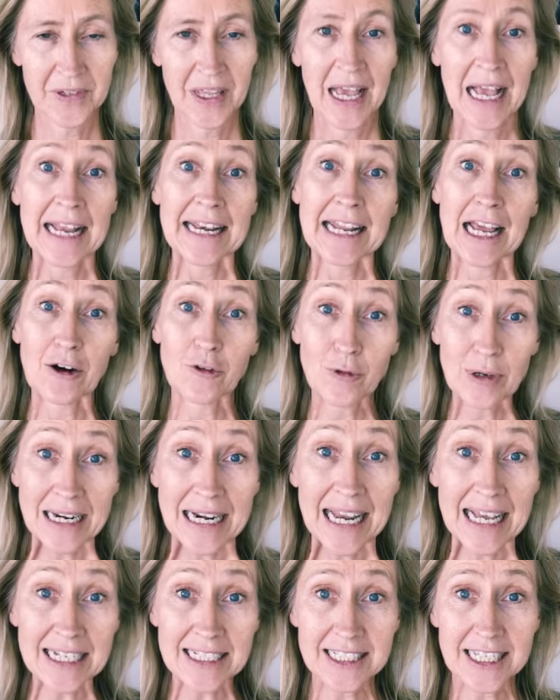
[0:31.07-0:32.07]
Now,
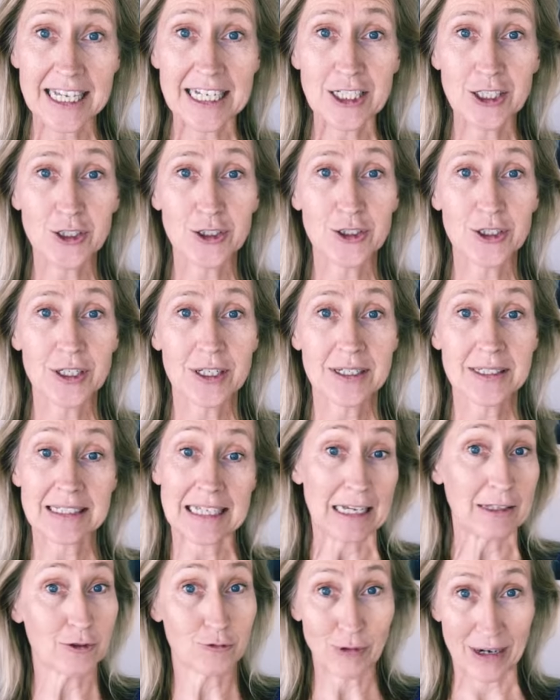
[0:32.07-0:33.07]
relaxation
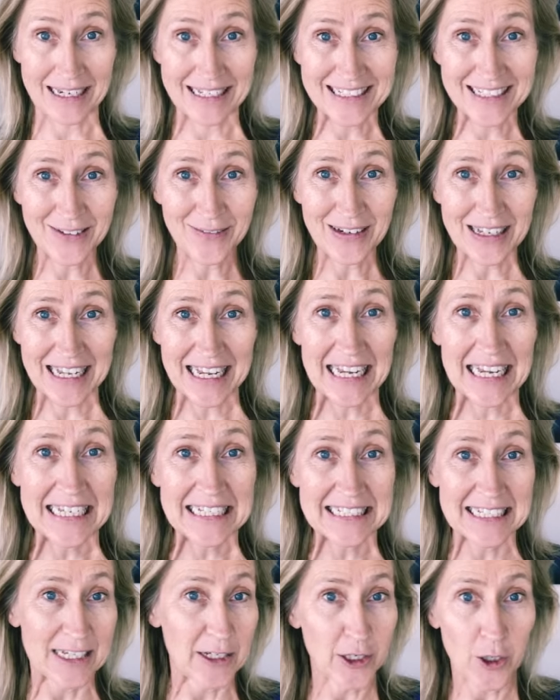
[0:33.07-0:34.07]
sounds relatively easy.
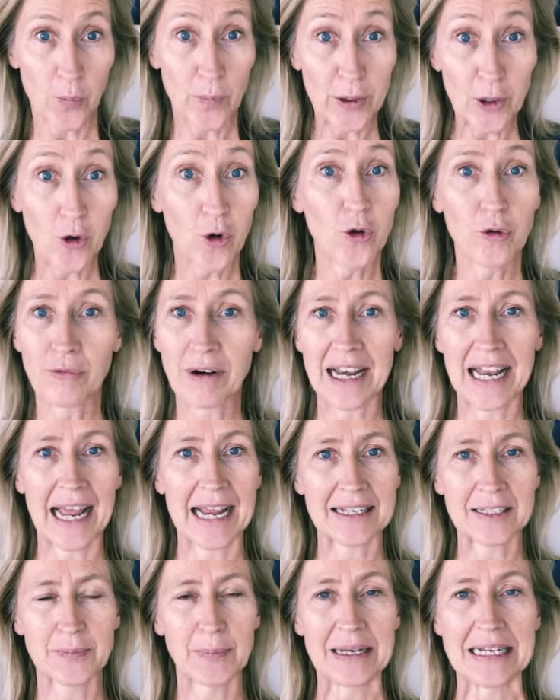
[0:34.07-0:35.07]
You know, we all relax
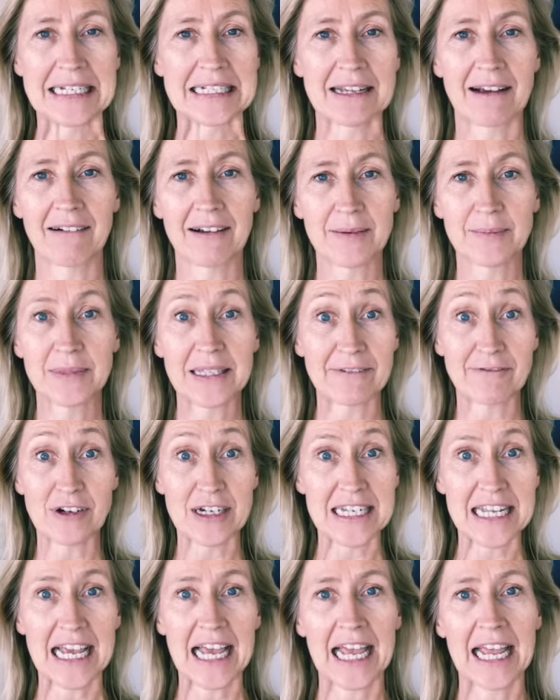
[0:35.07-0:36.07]
many times every
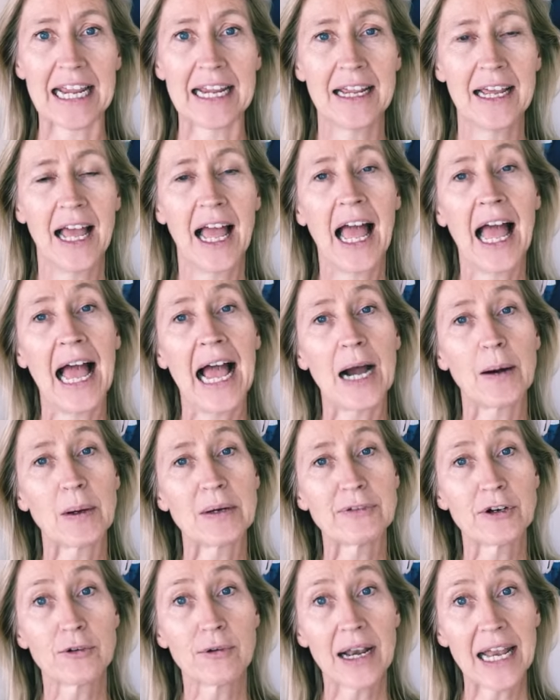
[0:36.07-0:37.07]
day. However,
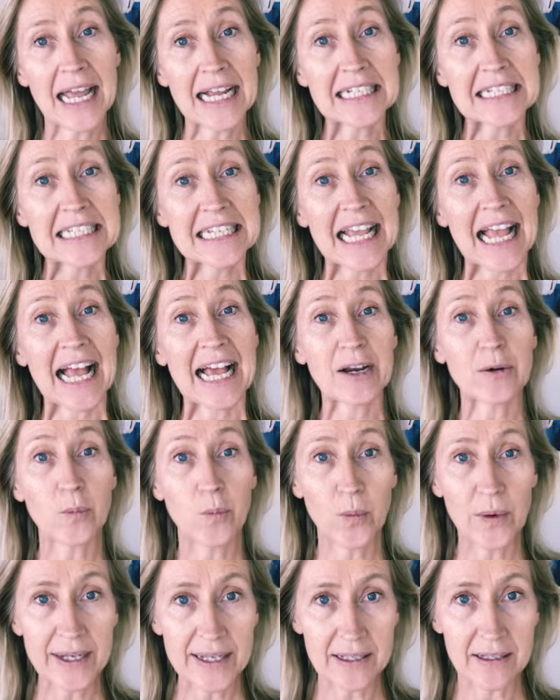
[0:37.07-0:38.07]
relaxing at
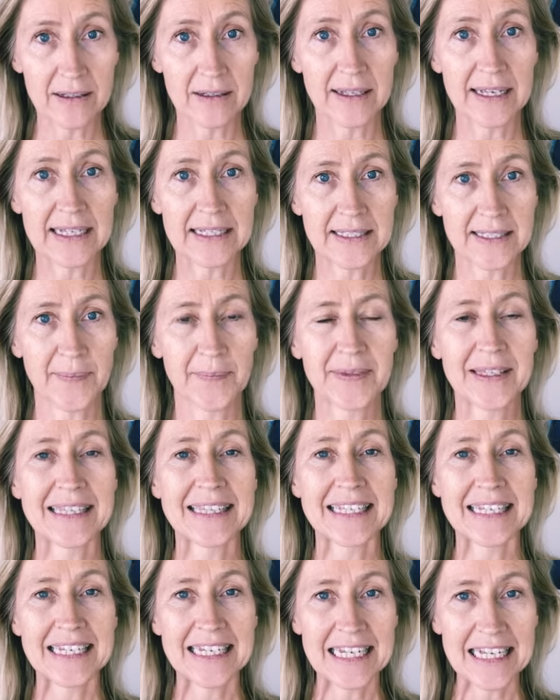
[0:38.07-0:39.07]
will is something that
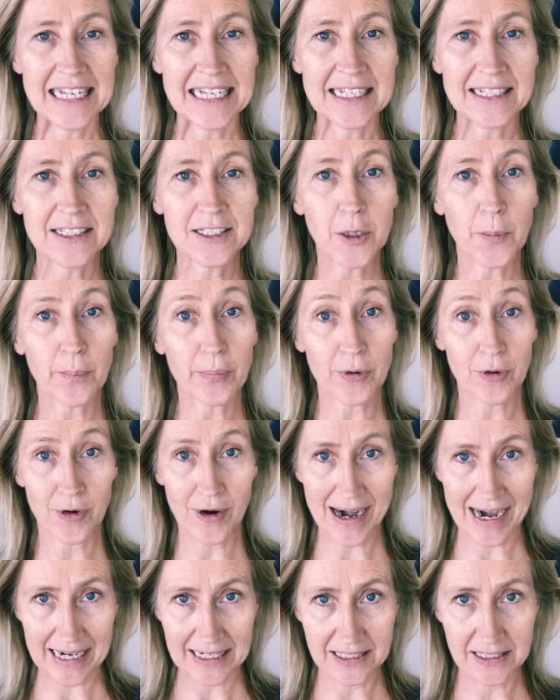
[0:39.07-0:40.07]
needs
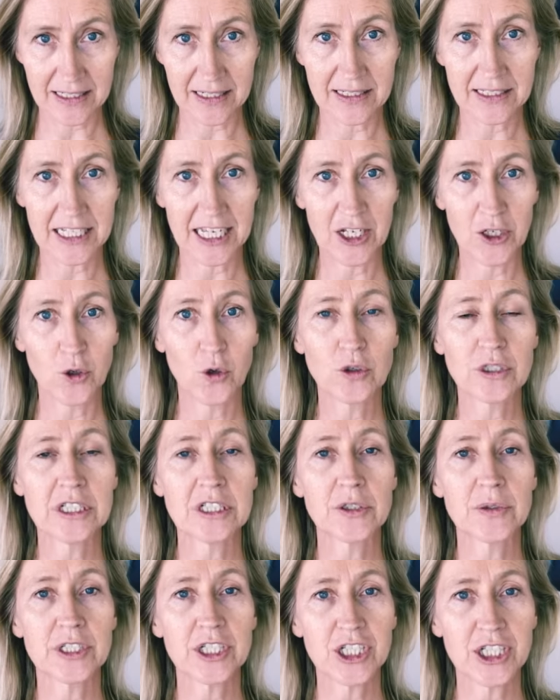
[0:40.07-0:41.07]
practice in order to
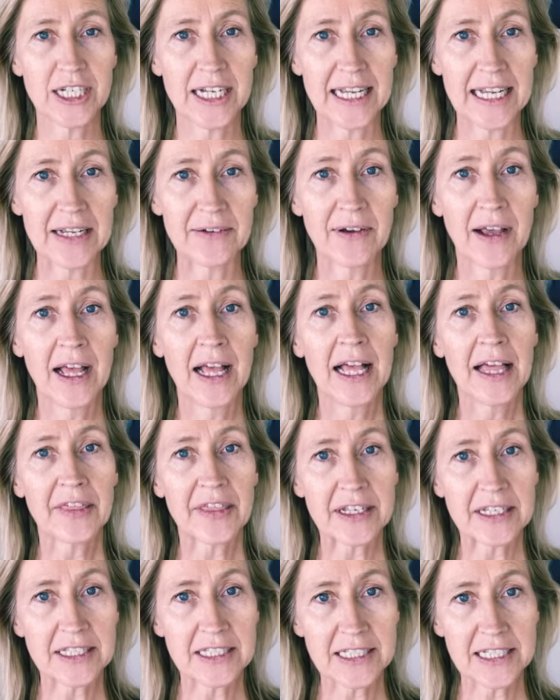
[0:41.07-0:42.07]
achieve the
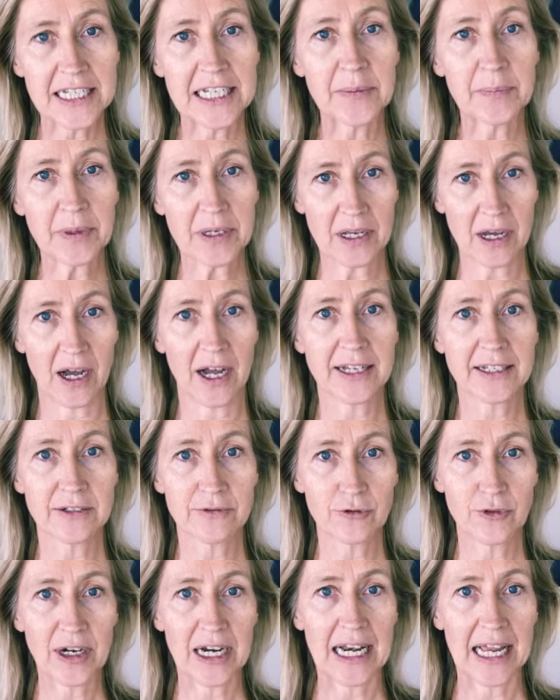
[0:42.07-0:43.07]
deep kind of
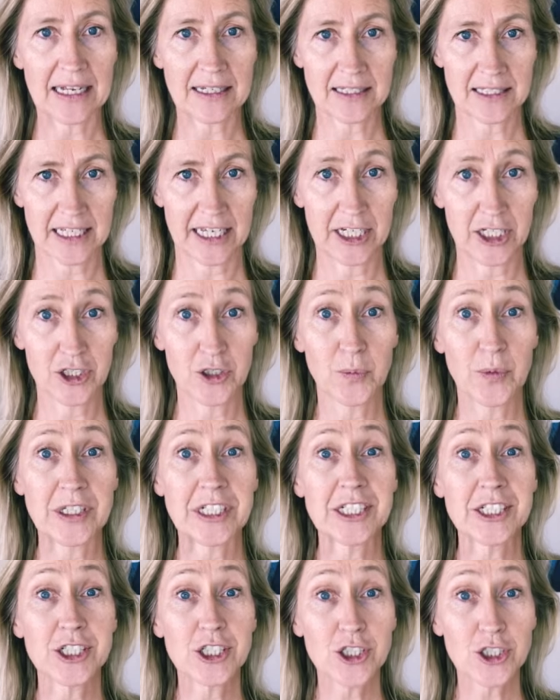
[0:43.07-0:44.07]
relaxation which is
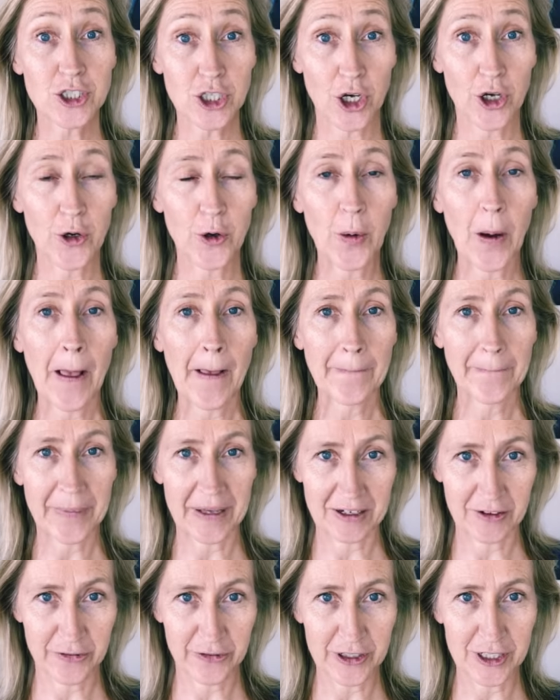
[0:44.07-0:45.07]
so
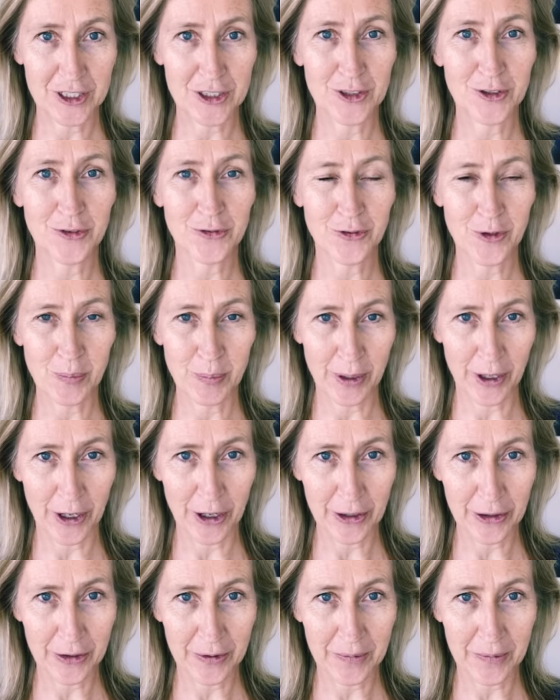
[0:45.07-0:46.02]
beneficial for birth.